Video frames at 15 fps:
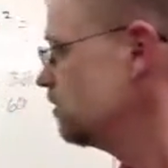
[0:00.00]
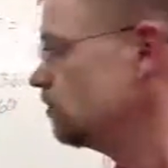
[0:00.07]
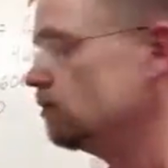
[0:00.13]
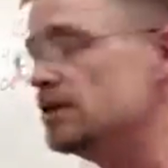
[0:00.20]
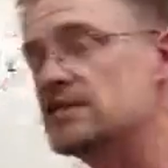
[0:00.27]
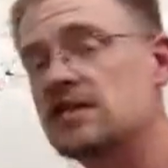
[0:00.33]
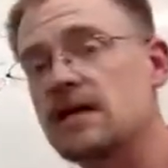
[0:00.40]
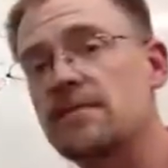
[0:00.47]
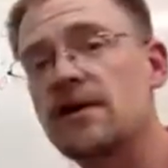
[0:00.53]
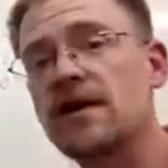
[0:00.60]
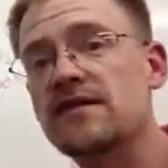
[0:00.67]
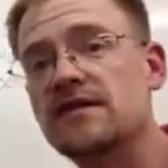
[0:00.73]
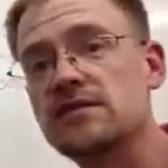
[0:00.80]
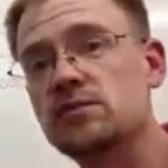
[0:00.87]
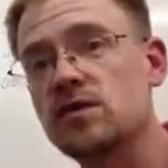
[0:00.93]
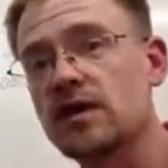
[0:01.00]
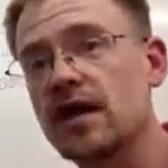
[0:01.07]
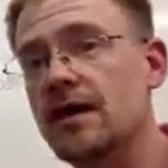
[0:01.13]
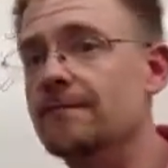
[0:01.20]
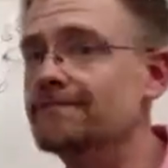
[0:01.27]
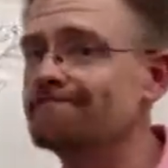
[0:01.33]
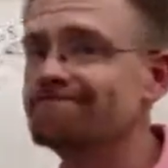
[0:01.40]
Reason I brought this one
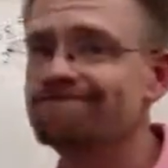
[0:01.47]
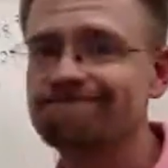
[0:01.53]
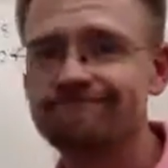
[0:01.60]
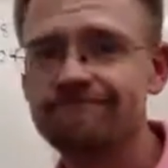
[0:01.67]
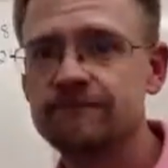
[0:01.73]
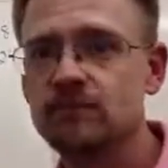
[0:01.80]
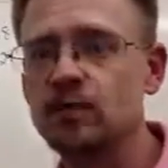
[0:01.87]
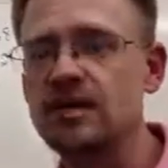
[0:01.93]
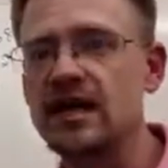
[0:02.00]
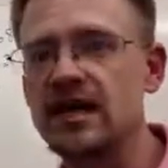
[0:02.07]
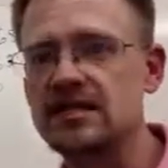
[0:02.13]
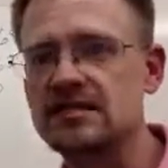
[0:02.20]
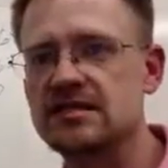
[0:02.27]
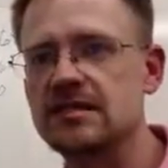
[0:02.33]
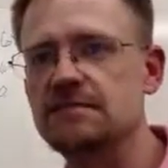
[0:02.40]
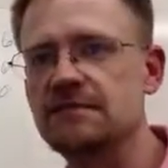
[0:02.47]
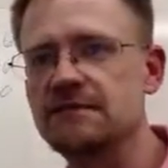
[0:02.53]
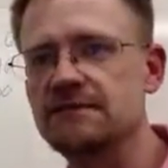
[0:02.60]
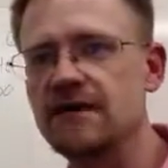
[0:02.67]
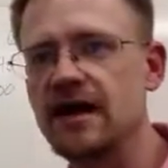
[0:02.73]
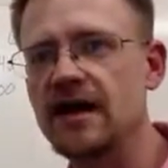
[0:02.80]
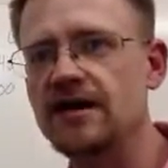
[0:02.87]
up, we got to
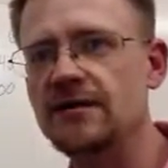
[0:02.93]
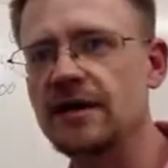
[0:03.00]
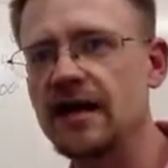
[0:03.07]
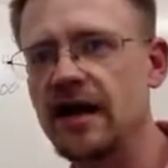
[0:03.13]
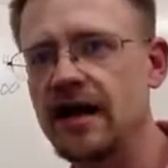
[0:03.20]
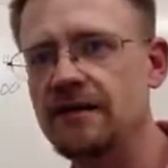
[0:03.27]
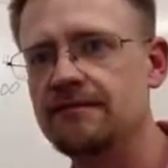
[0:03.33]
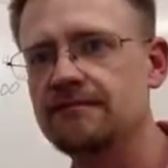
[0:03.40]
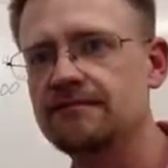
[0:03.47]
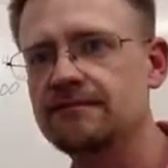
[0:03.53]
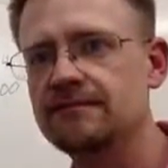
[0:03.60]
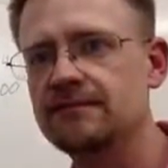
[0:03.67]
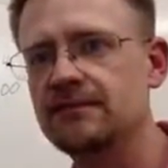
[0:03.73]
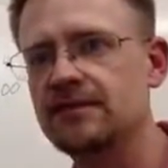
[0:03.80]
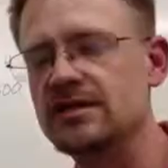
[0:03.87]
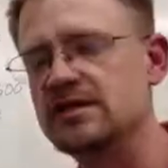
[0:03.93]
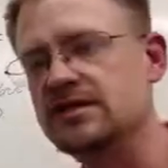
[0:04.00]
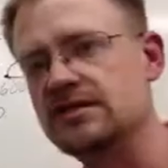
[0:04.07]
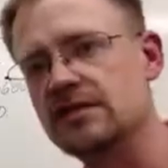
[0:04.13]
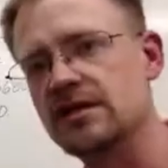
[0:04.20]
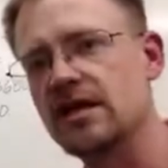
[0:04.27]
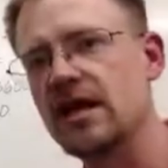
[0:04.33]
simplify, okay? We
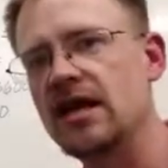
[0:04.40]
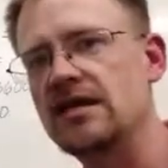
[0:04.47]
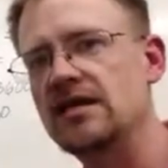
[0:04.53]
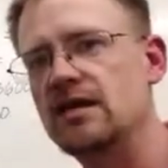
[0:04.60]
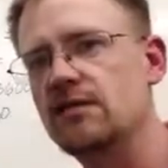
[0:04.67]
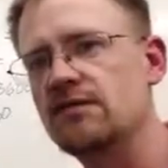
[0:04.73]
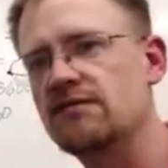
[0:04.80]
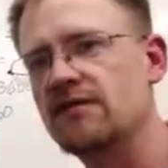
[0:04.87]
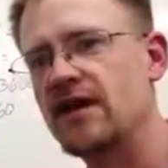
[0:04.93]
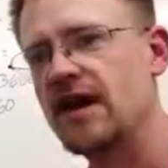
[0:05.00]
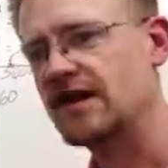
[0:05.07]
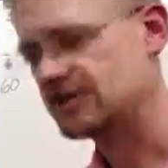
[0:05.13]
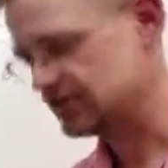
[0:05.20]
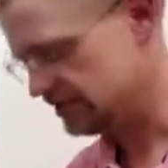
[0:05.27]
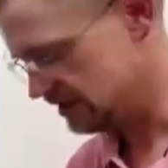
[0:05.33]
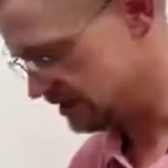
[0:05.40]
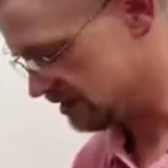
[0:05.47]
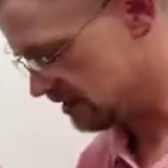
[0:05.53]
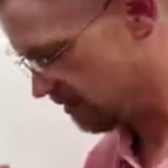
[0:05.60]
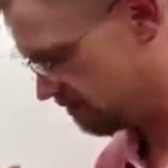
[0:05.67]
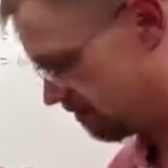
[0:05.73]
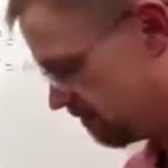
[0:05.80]
still got to deal with fractions and
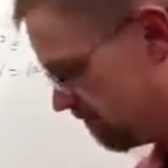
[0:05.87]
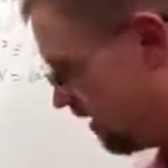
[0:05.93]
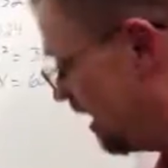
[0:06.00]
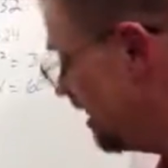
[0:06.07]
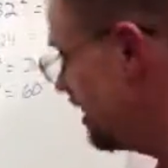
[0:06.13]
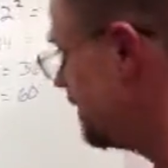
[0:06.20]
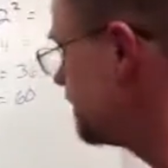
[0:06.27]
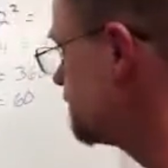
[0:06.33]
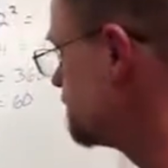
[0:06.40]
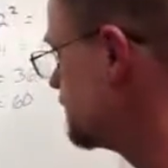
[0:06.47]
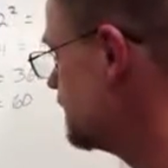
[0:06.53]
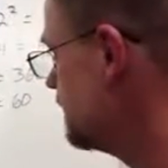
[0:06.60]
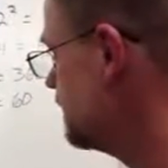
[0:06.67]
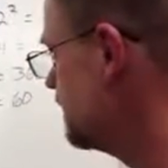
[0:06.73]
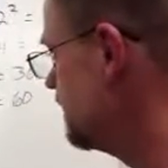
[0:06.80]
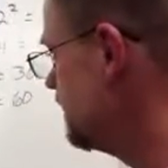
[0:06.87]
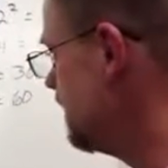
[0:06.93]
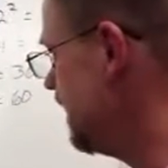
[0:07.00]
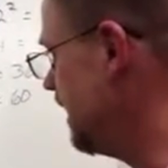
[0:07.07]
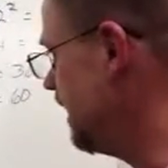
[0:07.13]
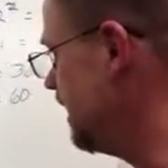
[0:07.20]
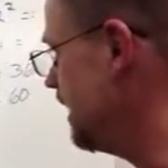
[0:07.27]
simplify it.
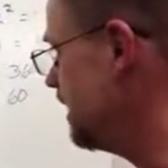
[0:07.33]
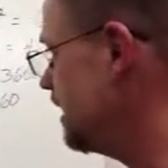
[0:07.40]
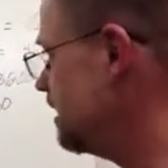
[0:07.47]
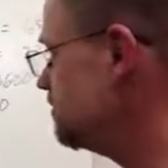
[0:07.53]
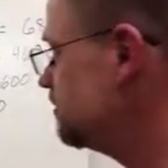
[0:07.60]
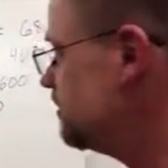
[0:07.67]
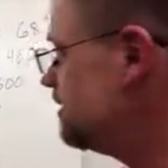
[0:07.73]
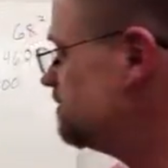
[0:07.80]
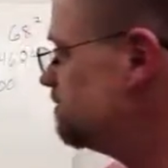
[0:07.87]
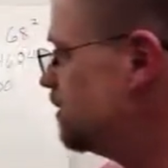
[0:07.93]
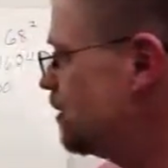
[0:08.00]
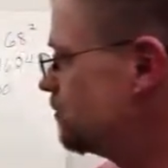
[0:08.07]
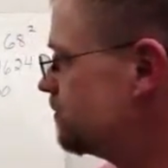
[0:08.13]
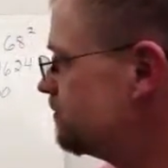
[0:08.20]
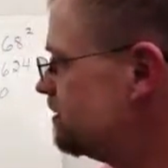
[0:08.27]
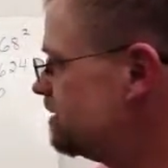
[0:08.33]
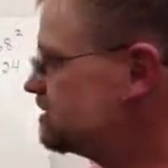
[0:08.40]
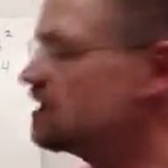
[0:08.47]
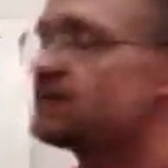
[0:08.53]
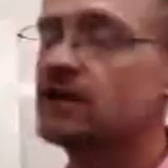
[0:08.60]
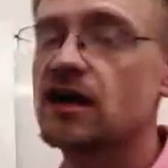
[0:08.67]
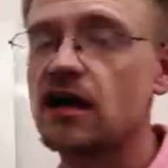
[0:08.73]
And I believe both of these
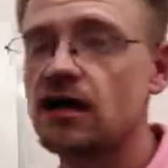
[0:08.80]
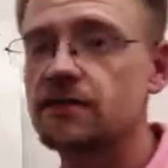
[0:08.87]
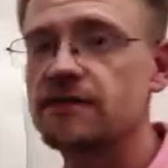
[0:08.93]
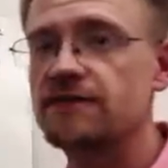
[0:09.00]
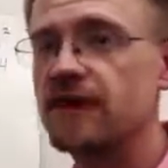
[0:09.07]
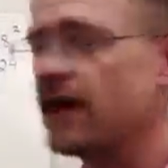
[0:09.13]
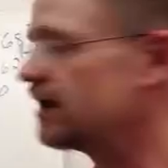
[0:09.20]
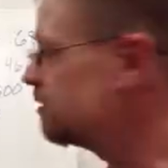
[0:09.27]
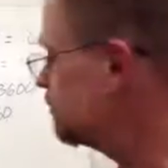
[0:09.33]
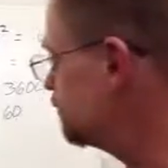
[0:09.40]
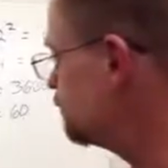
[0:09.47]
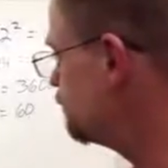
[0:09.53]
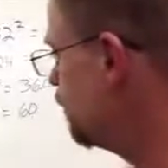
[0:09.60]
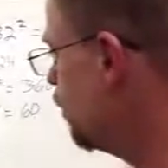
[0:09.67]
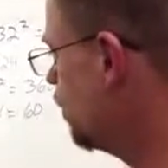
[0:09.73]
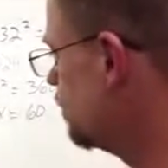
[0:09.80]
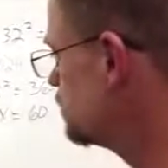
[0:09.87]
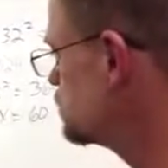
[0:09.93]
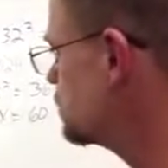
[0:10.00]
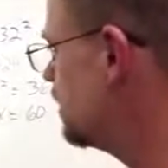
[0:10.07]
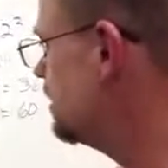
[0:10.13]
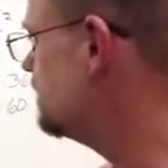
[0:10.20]
have a common factor of 4,
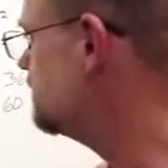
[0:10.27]
so I